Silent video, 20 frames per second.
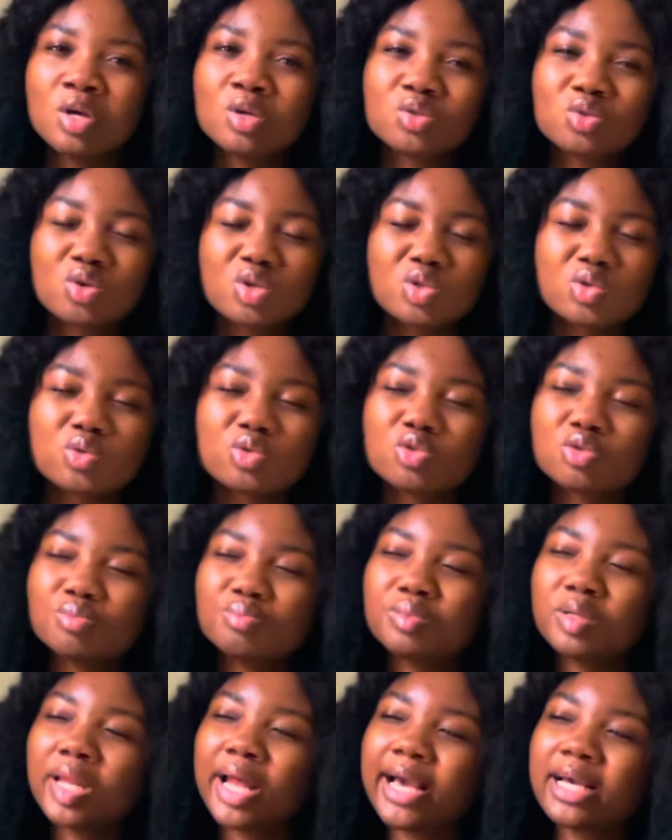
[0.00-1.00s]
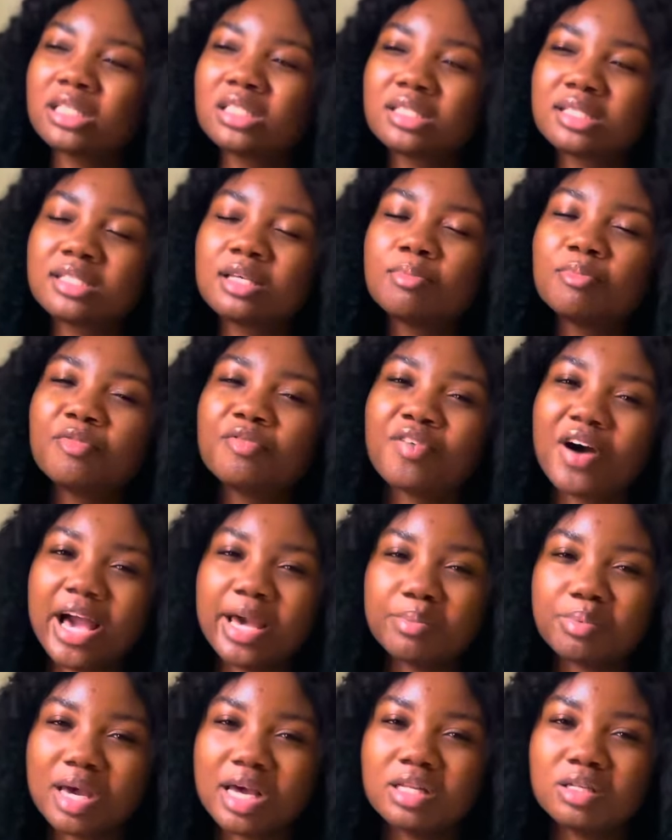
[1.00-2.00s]
So it wouldn't be like the same
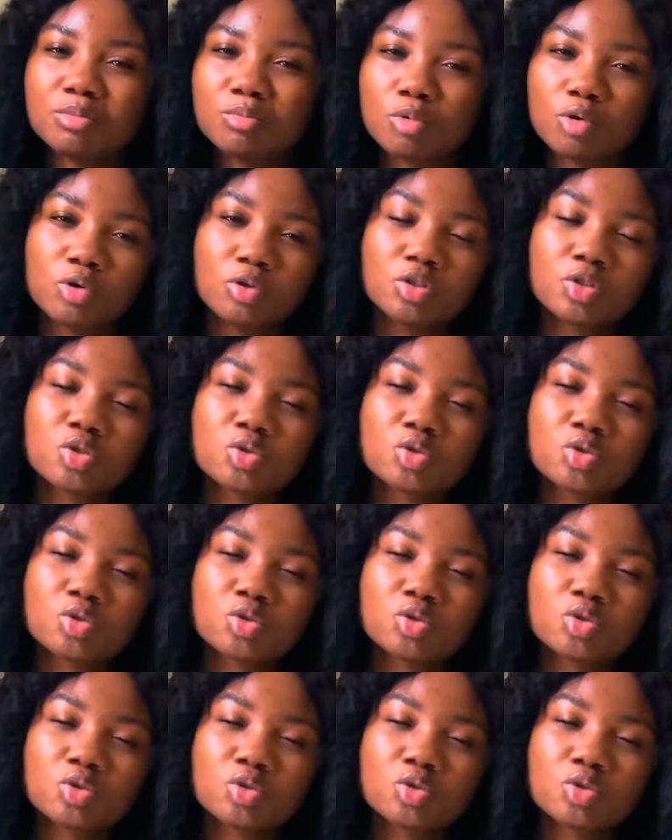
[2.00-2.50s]
vibe anymore.